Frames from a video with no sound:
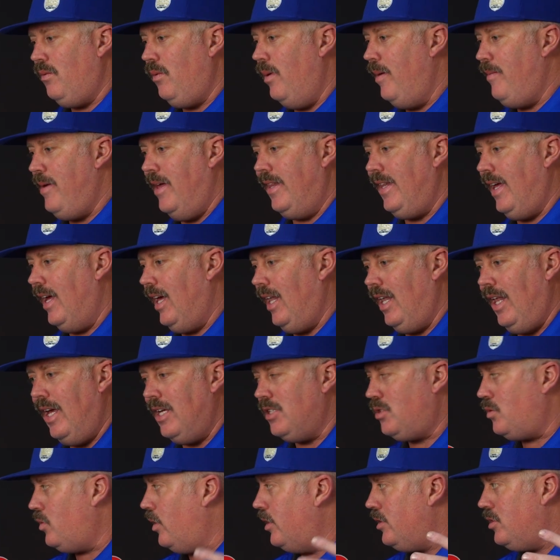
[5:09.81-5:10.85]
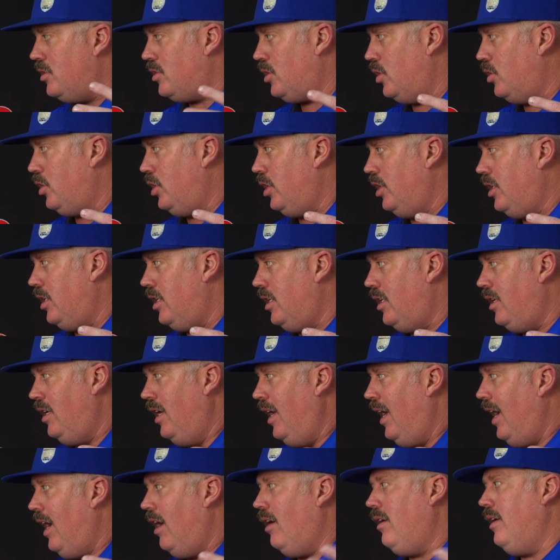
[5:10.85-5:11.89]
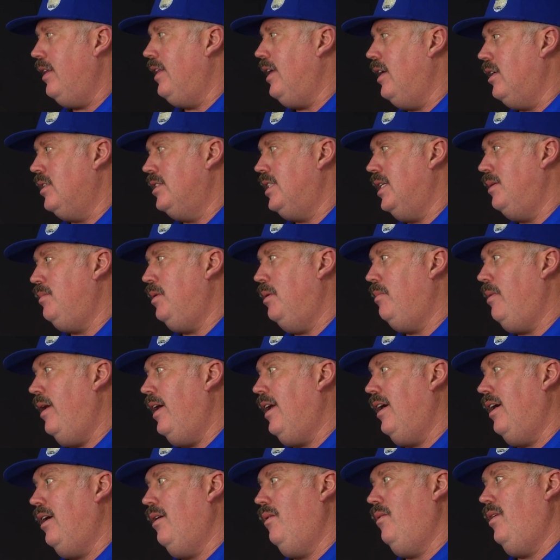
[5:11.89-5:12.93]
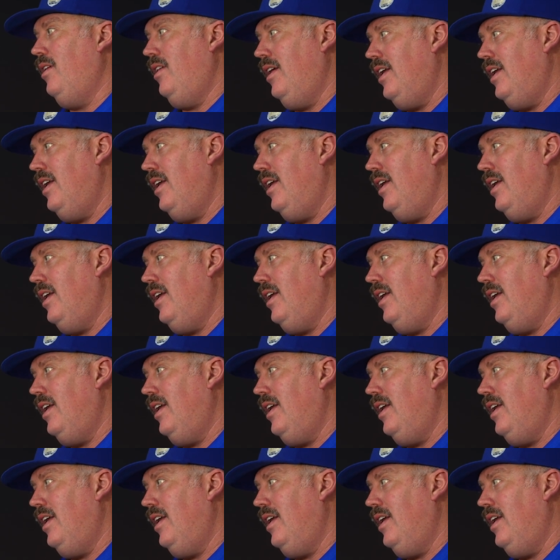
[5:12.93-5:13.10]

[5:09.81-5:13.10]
well, man, the LS runs so good. How can the LT be better? Well,